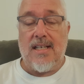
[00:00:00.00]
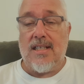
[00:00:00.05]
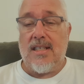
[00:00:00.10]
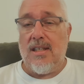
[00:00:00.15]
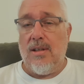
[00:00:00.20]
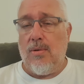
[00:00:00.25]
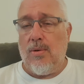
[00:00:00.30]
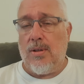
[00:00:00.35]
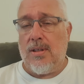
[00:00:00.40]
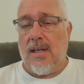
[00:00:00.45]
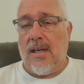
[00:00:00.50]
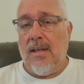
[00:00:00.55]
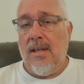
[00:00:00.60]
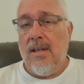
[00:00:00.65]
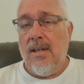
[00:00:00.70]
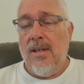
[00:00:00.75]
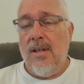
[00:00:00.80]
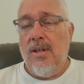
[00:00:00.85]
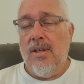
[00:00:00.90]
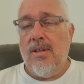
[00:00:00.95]
slaughter
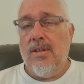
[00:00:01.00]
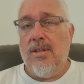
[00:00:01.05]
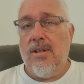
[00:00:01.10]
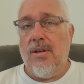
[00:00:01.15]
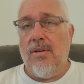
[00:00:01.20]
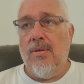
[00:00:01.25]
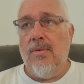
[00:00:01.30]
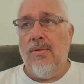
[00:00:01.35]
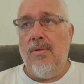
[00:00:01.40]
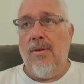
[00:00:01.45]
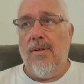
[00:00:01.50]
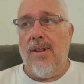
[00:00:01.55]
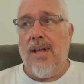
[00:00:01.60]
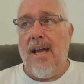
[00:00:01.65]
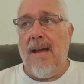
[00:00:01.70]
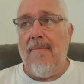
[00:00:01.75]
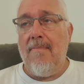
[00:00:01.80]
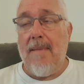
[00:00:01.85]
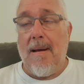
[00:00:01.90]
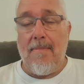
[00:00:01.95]
to
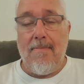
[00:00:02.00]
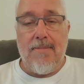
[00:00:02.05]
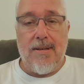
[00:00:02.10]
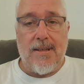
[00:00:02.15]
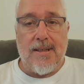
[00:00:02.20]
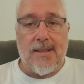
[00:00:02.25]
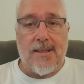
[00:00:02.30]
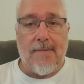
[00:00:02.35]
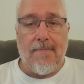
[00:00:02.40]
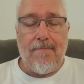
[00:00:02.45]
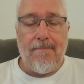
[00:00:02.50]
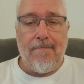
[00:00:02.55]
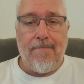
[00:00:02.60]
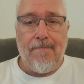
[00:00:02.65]
the members.